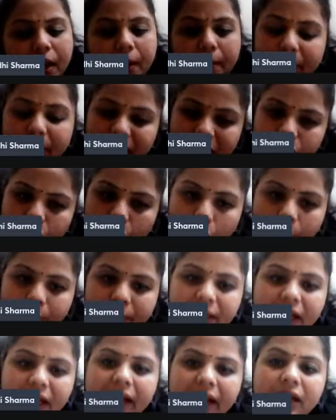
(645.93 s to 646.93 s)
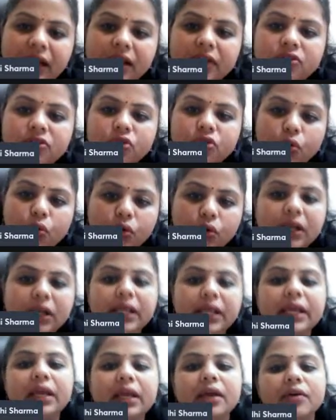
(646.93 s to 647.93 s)
But copyright is
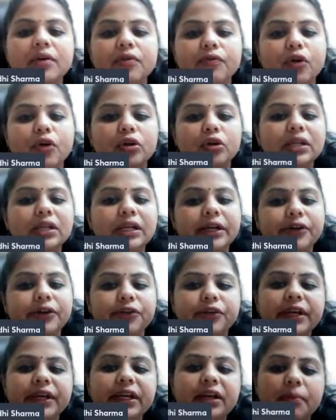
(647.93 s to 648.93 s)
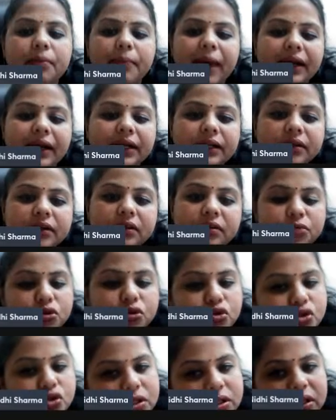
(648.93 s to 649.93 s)
only for the literary, dramatical,
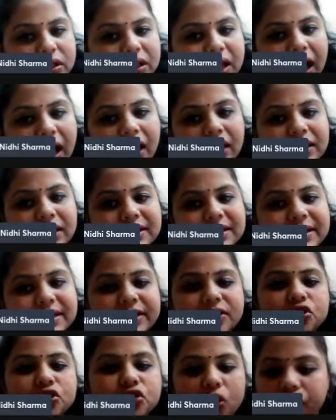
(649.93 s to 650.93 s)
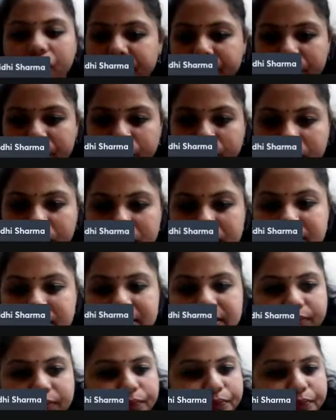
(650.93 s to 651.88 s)
musical, artistic and software works.